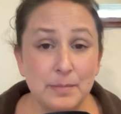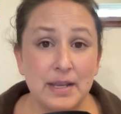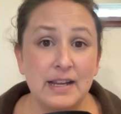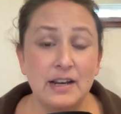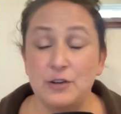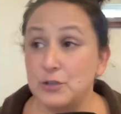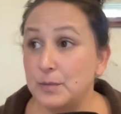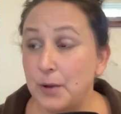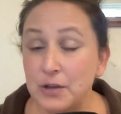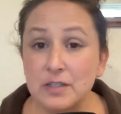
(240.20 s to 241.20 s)
an adult and you're
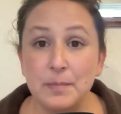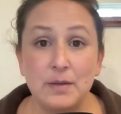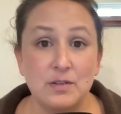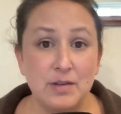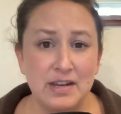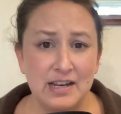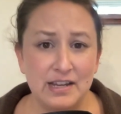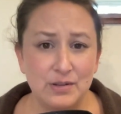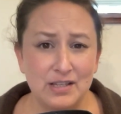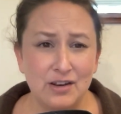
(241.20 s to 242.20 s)
supposed to be able to regulate
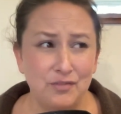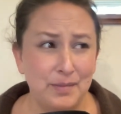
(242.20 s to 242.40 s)
yourself.